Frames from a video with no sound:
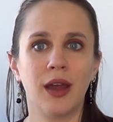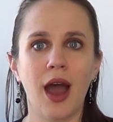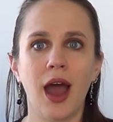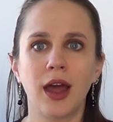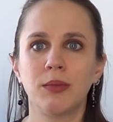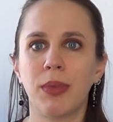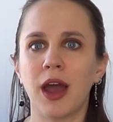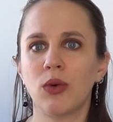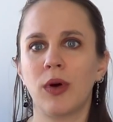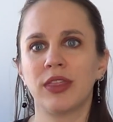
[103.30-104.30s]
and
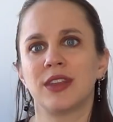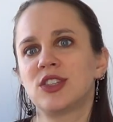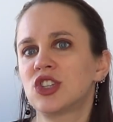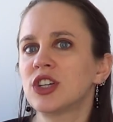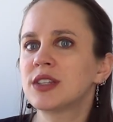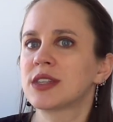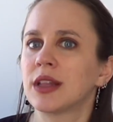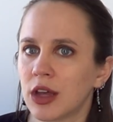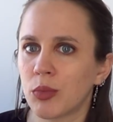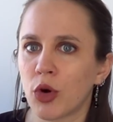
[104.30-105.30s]
buy the one that's just a
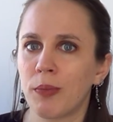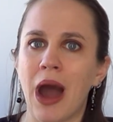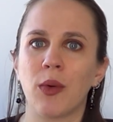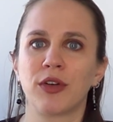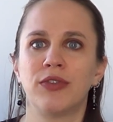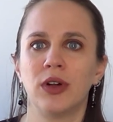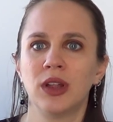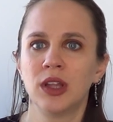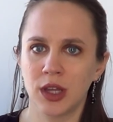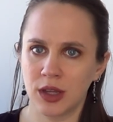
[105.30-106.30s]
little more powerful.
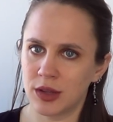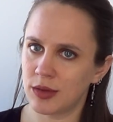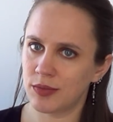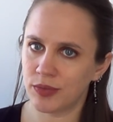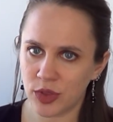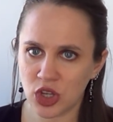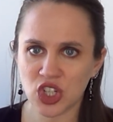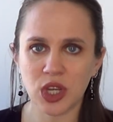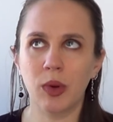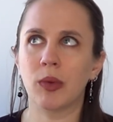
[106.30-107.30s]

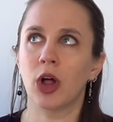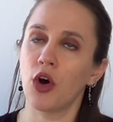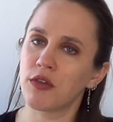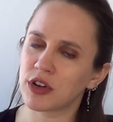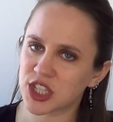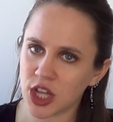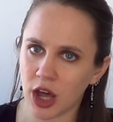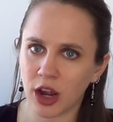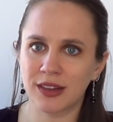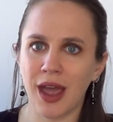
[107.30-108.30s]
Usually we will
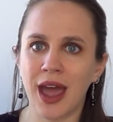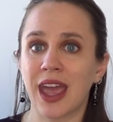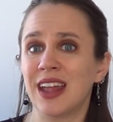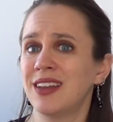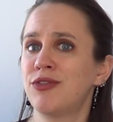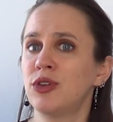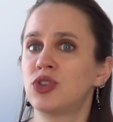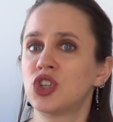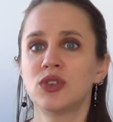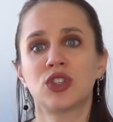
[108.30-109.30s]
overstock our tank, and if you
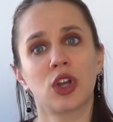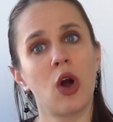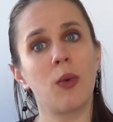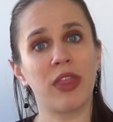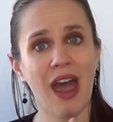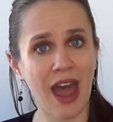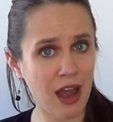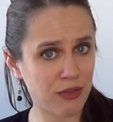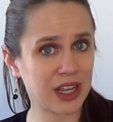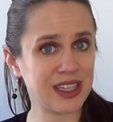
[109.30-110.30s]
choose to go with
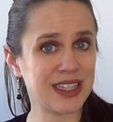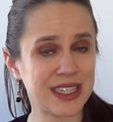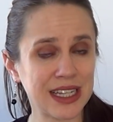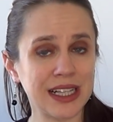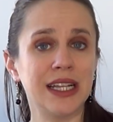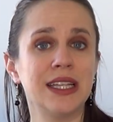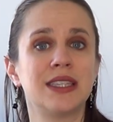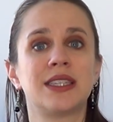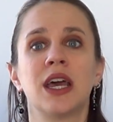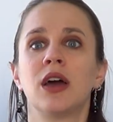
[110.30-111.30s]
African
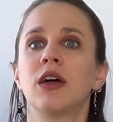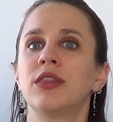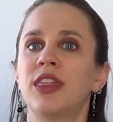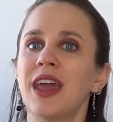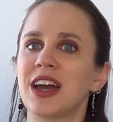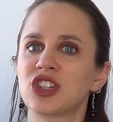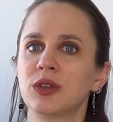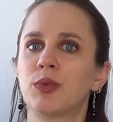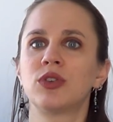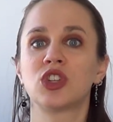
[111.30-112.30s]
cichlids, they
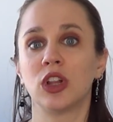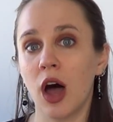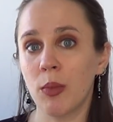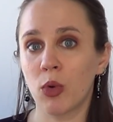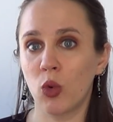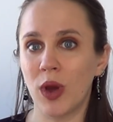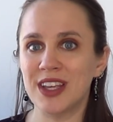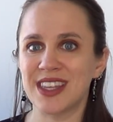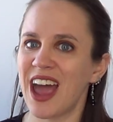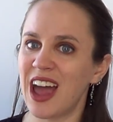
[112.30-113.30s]
actually produce a lot more
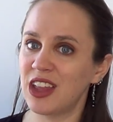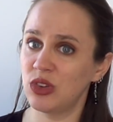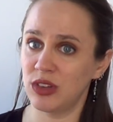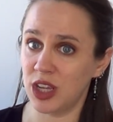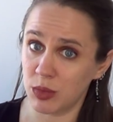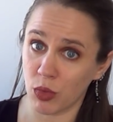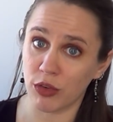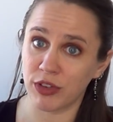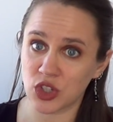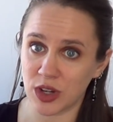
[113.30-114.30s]
waste and you need more
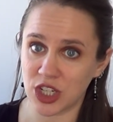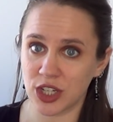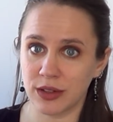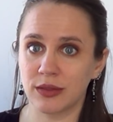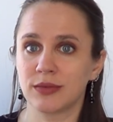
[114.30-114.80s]
filtration.